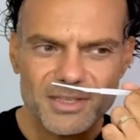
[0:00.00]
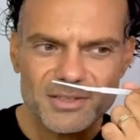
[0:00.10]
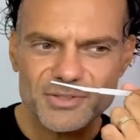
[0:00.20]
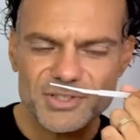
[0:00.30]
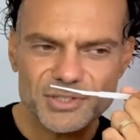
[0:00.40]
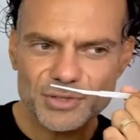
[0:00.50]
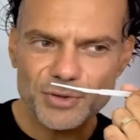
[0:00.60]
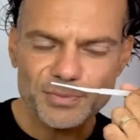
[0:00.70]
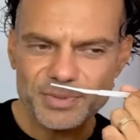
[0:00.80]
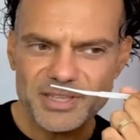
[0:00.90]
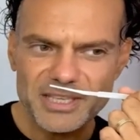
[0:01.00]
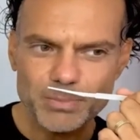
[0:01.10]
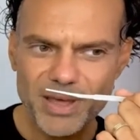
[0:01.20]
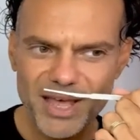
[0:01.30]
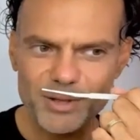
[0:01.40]
soapy,
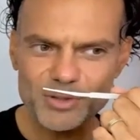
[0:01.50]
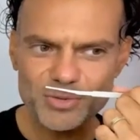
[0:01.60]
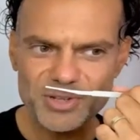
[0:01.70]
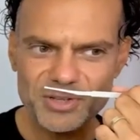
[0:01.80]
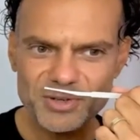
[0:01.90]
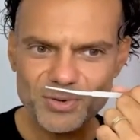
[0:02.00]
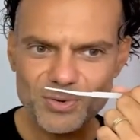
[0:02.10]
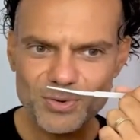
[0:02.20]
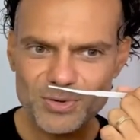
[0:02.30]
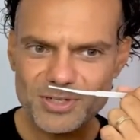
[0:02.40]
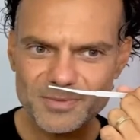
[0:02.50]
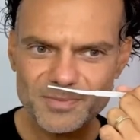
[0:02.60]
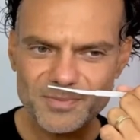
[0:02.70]
powdery accord.